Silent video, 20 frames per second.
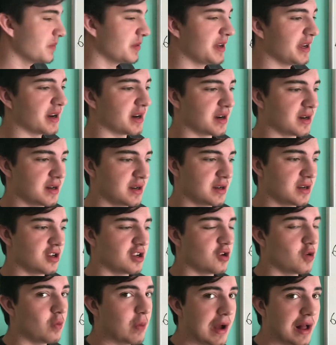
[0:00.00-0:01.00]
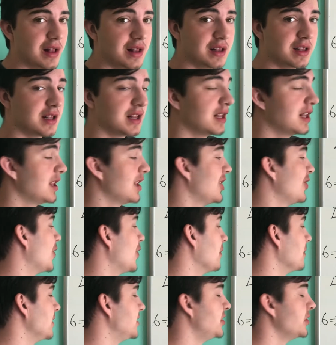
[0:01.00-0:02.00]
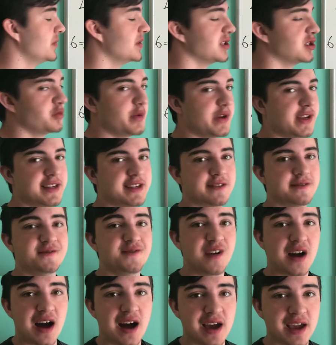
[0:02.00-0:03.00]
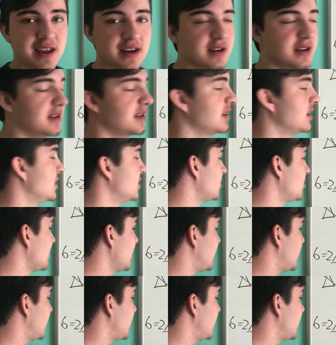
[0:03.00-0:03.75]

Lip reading: here? Well, what we do is we divide. So we